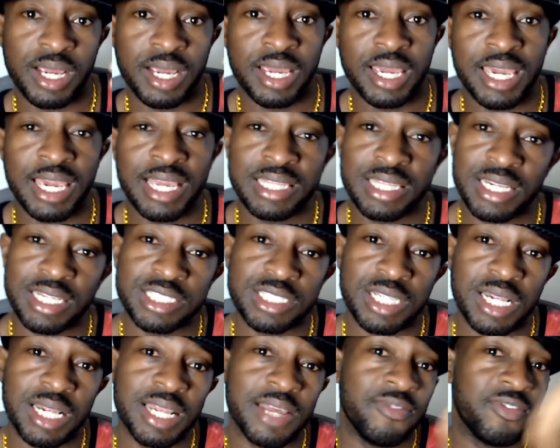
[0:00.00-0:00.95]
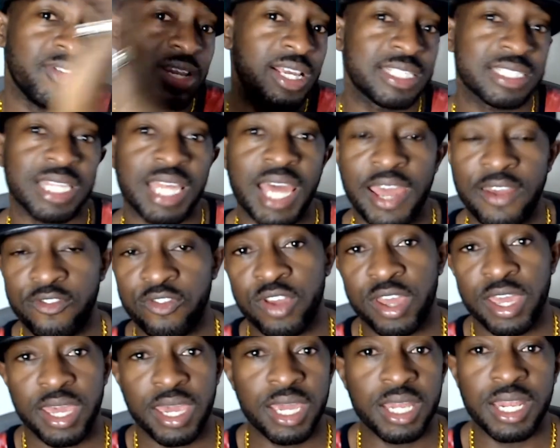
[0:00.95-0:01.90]
Ethan is living his life
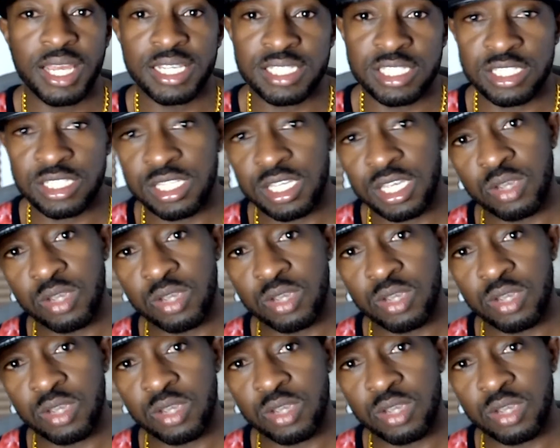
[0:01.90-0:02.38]
in ecstasy